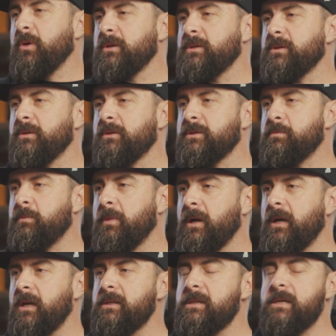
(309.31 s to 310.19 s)
personal
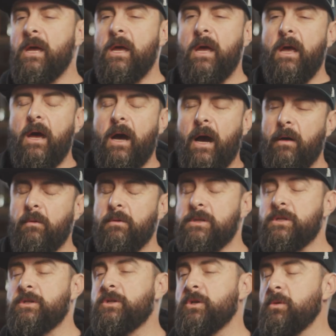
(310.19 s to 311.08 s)
experience. Yeah. I
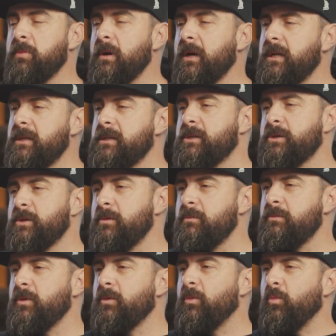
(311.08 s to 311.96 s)
was super
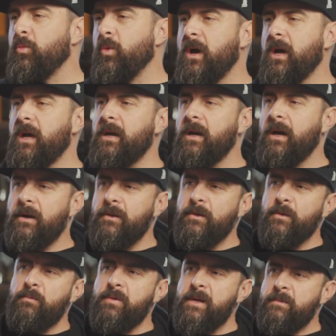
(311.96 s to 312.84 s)
consumed with what
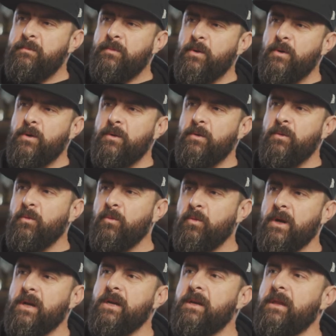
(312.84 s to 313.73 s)
other people
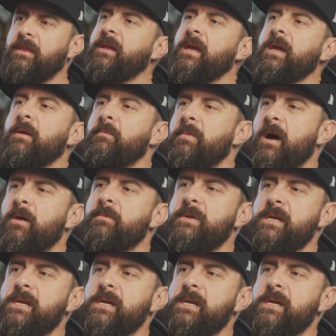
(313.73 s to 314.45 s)
were going to think about